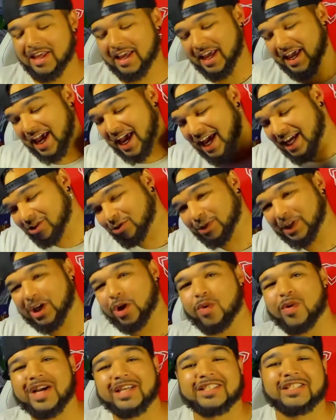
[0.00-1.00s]
As
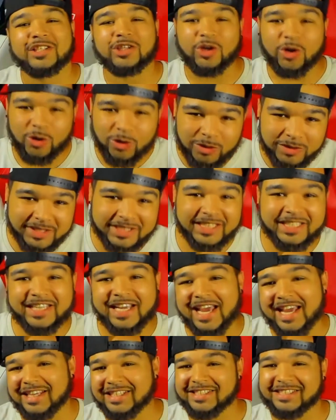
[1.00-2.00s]
requested, Who's the
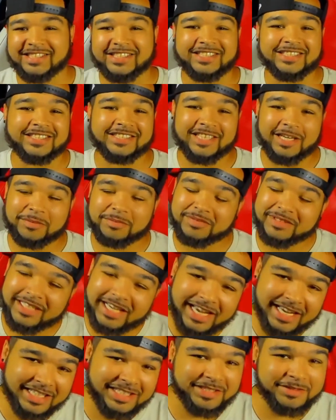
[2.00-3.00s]
Gangsta is up
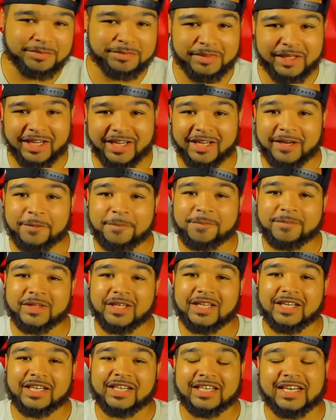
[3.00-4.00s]
next, man.
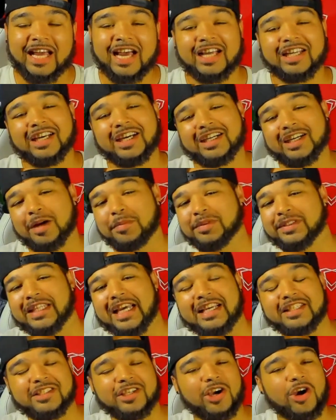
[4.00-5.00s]
Now, a couple
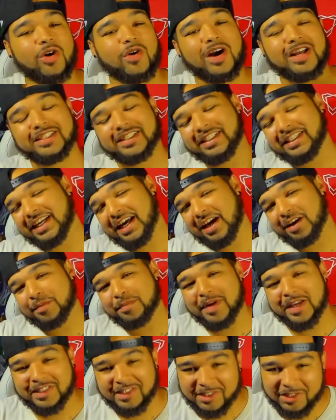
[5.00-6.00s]
days ago, I sent out a
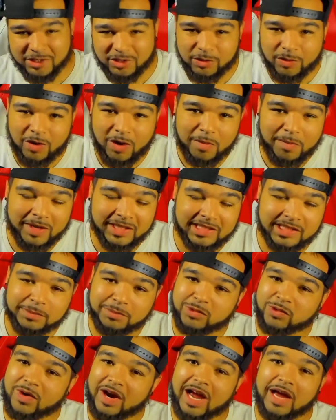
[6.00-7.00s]
message to all my
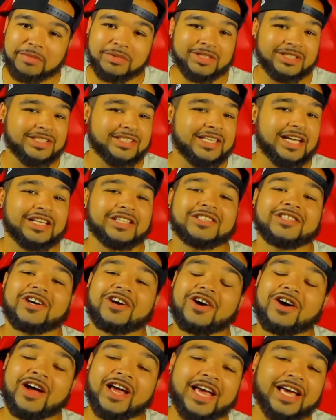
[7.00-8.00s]
subscribers telling
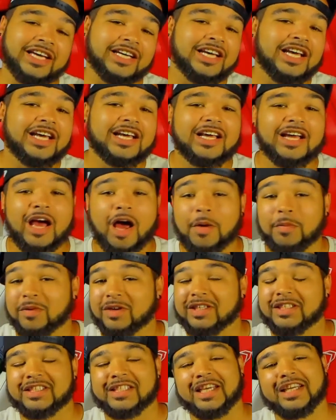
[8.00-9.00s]
y'all, hey, I'm going
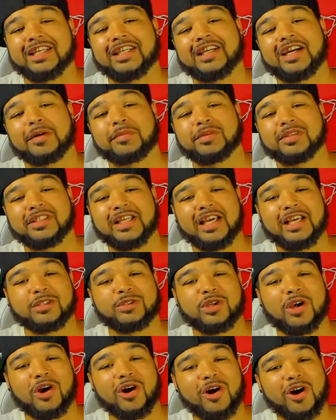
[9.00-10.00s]
to take a couple days
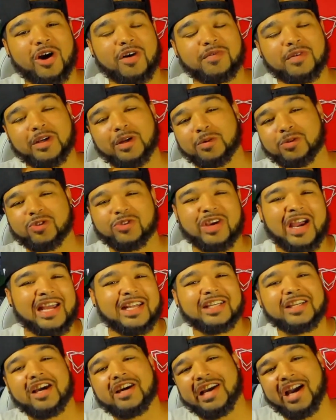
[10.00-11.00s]
off. And I was trying to
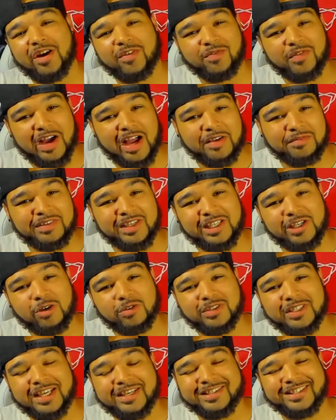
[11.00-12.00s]
knock out 5
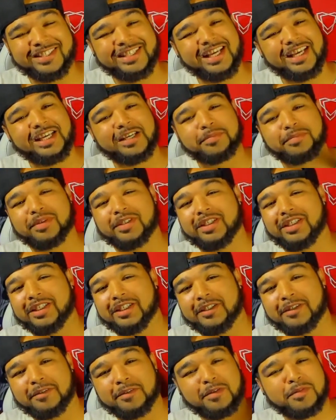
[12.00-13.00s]
videos yesterday, but
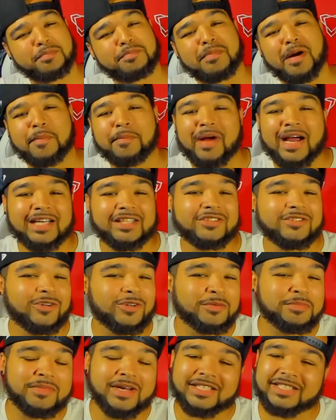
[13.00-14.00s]
my mic
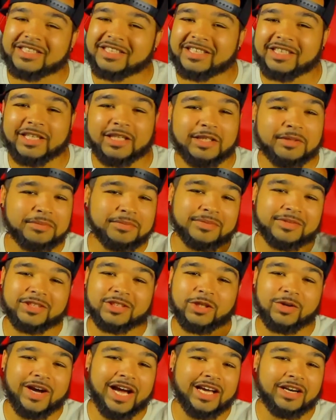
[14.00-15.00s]
started messing up, and
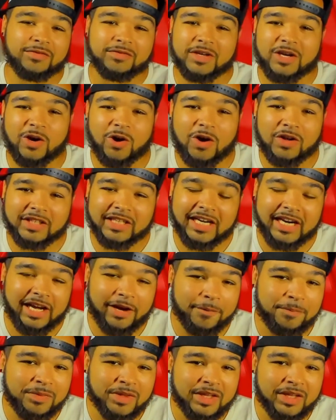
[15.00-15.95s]
so I had to figure all that out.